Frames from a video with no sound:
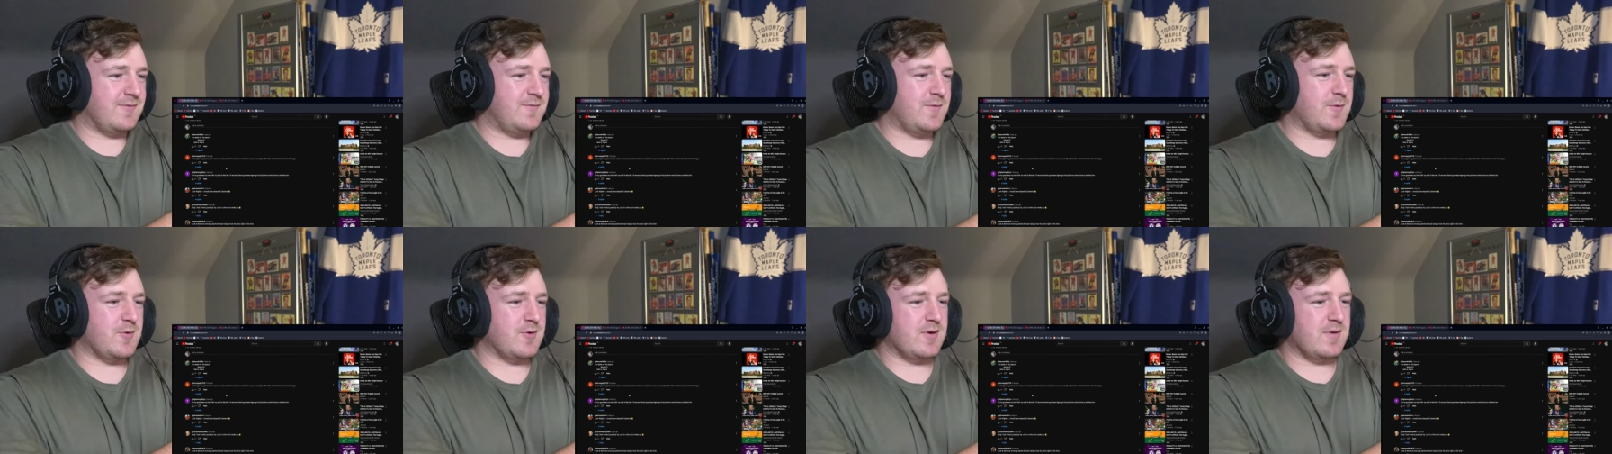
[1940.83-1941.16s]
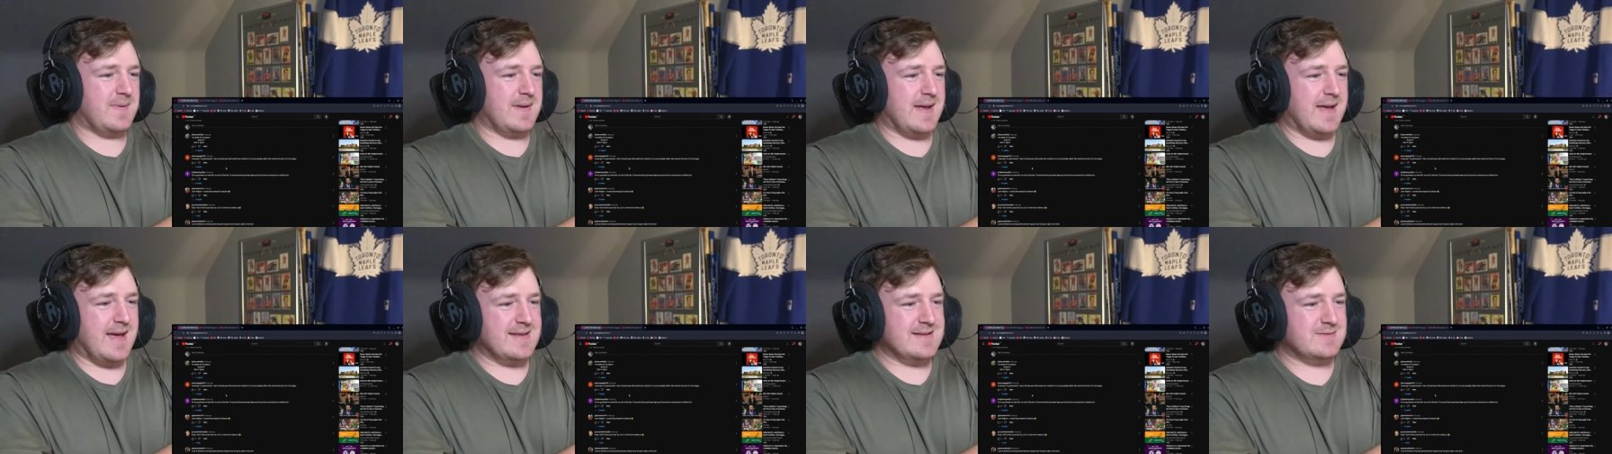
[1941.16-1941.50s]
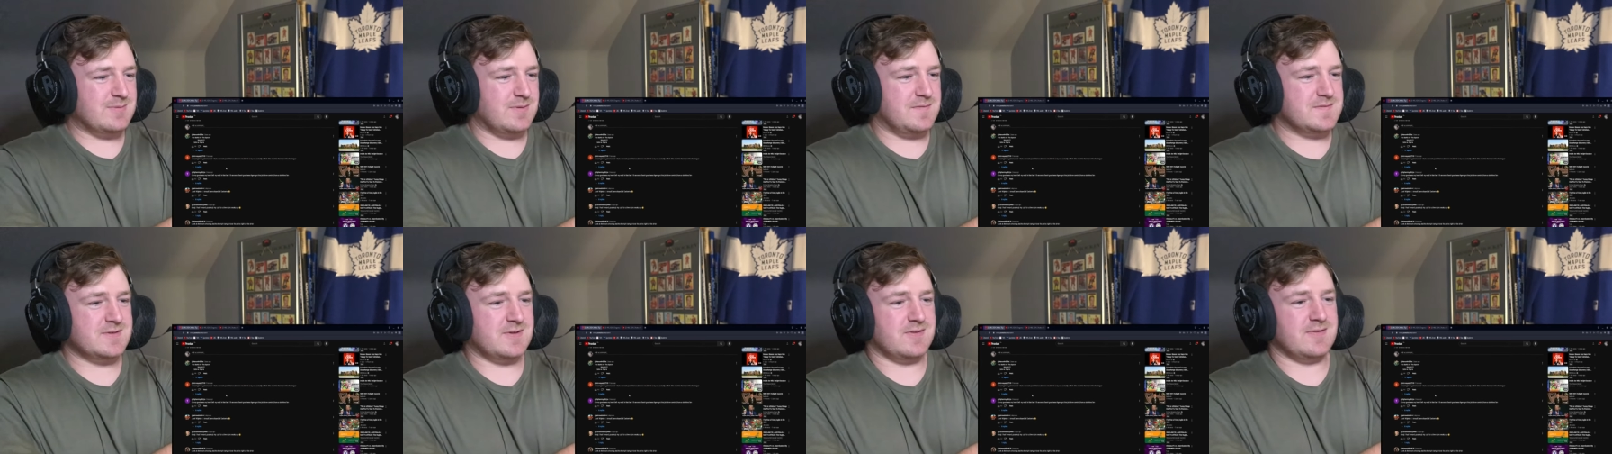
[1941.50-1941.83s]
forward pass
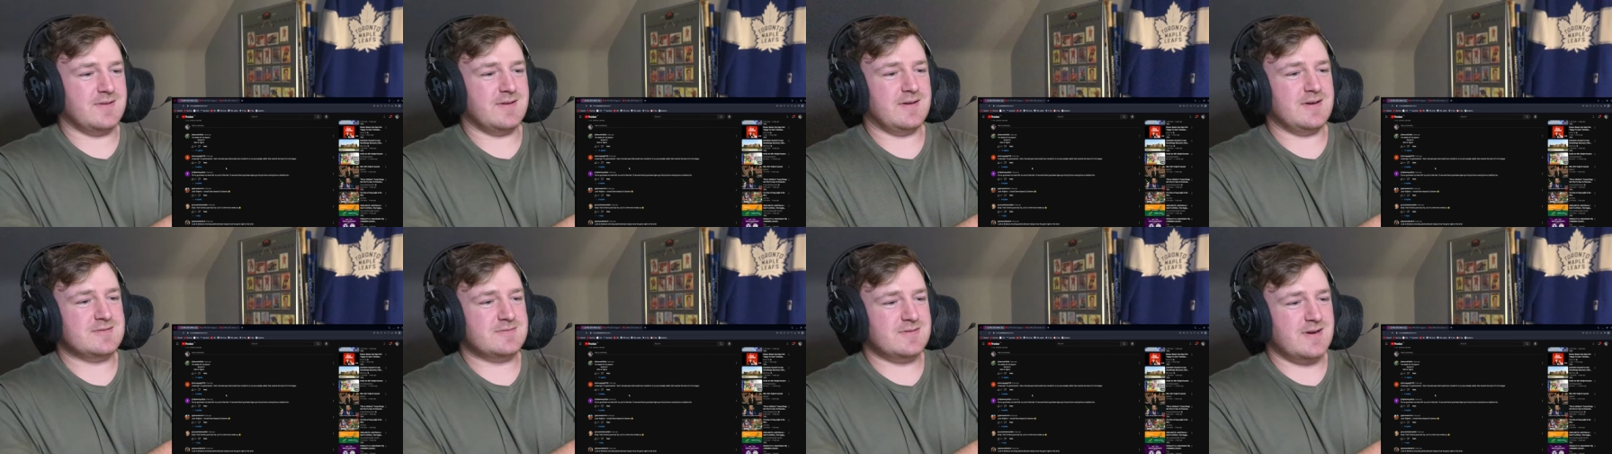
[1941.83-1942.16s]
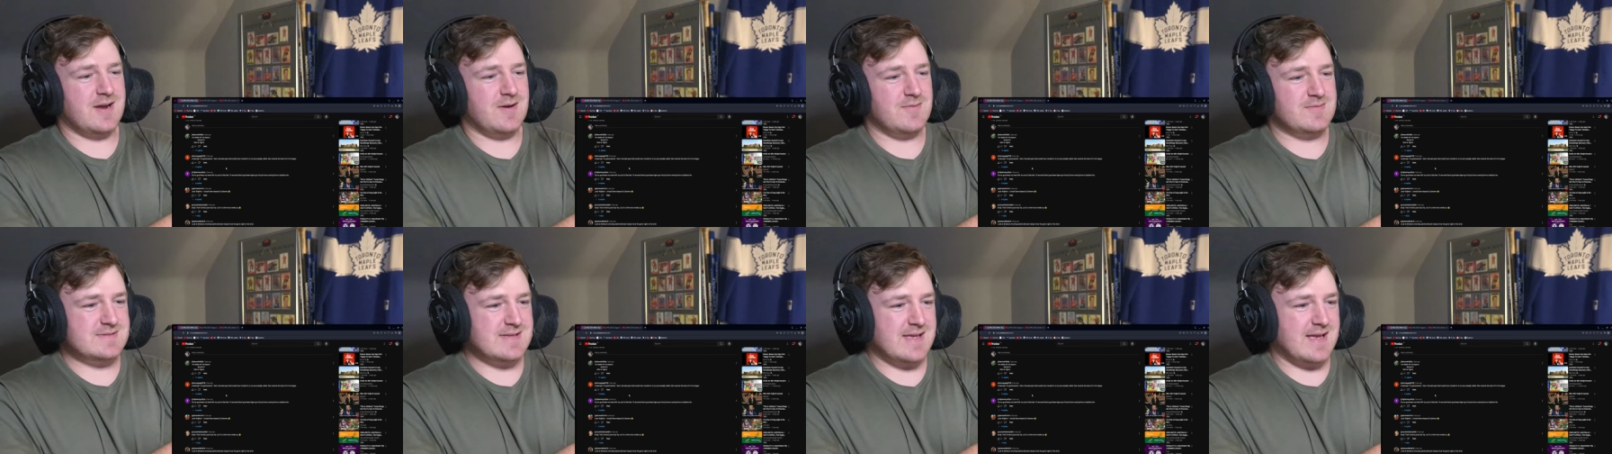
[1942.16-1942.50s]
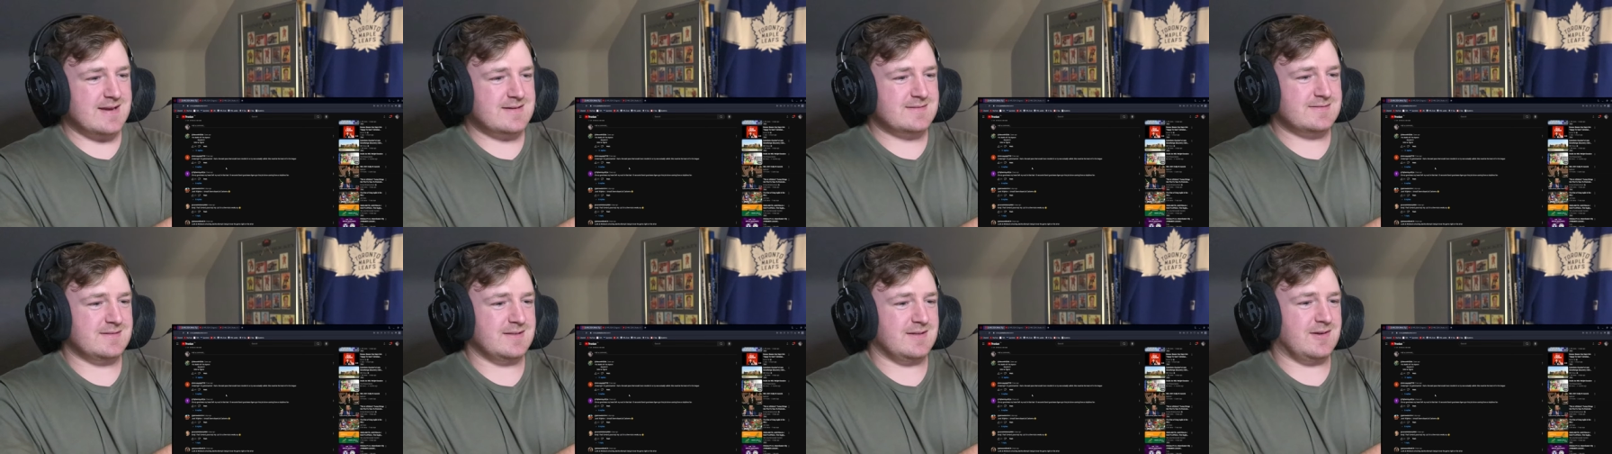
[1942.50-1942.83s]
would result in a try was
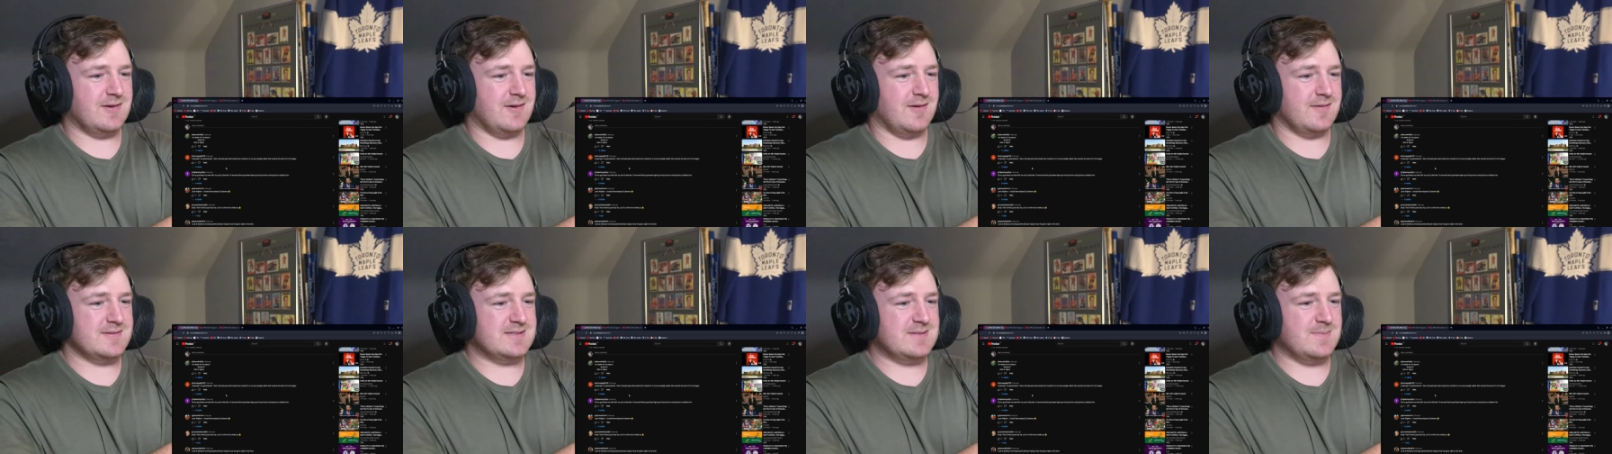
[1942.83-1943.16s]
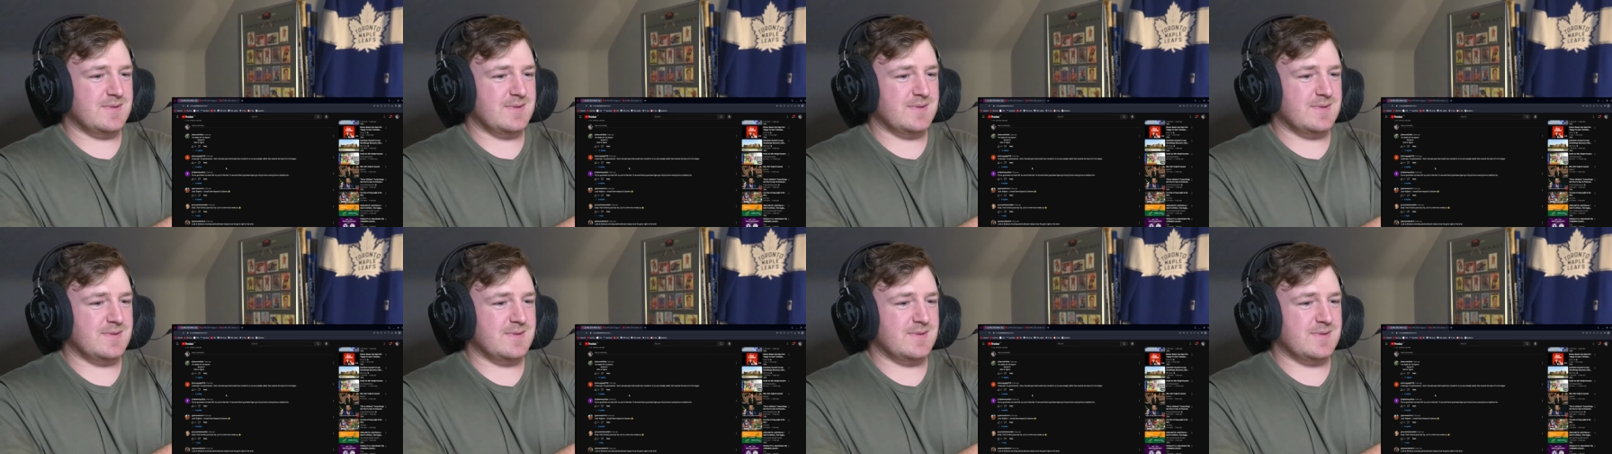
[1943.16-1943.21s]
actually called.